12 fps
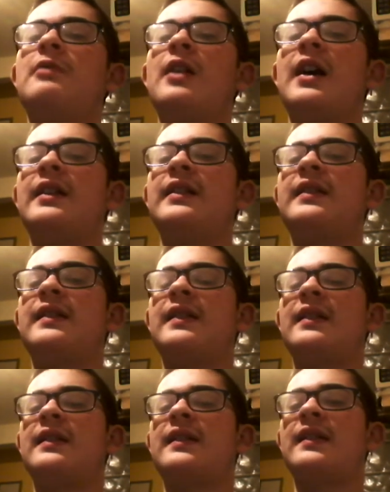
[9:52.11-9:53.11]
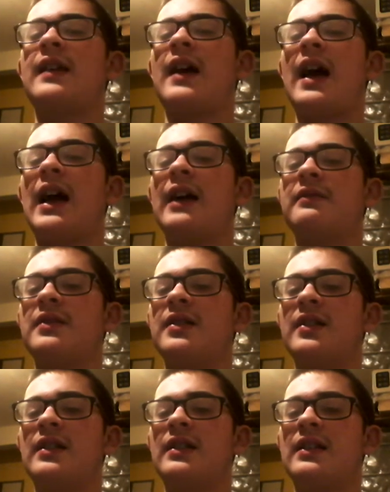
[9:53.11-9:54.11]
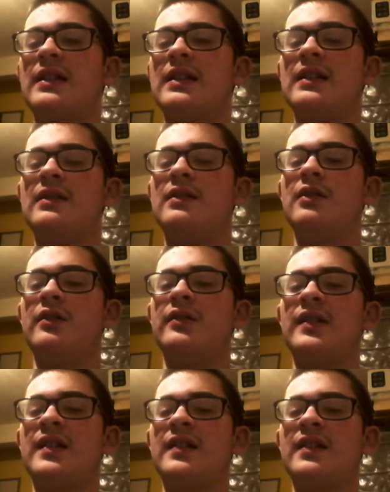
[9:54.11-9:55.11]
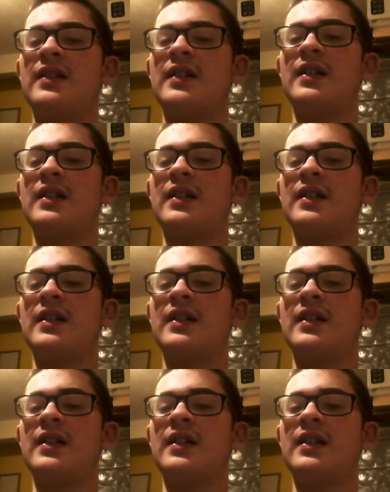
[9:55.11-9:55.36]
And it's after he lost